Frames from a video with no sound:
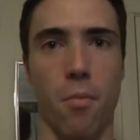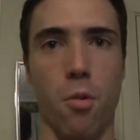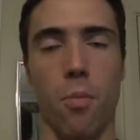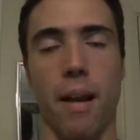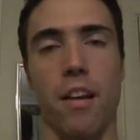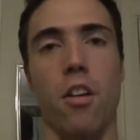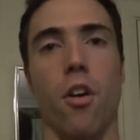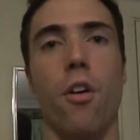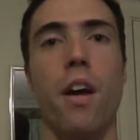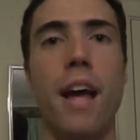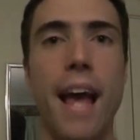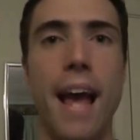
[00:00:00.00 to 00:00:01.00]
I'm talking about, you
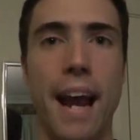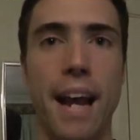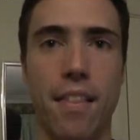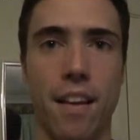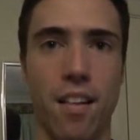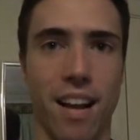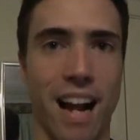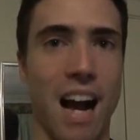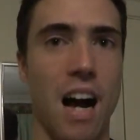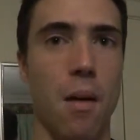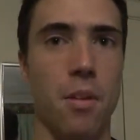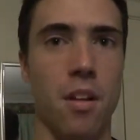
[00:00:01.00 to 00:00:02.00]
know, eat things like
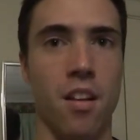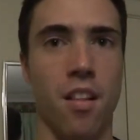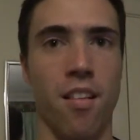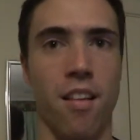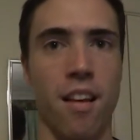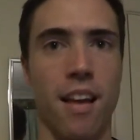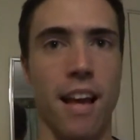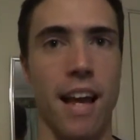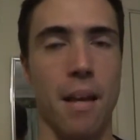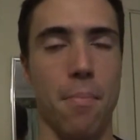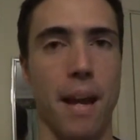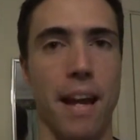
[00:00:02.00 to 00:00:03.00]
almonds,
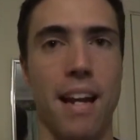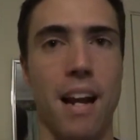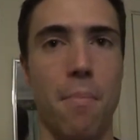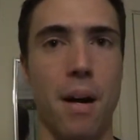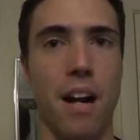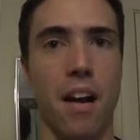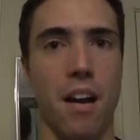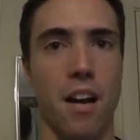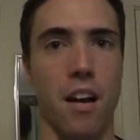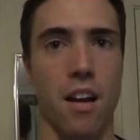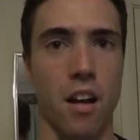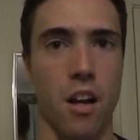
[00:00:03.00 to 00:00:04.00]
eat peanut
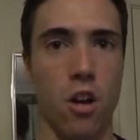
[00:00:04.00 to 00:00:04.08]
butter,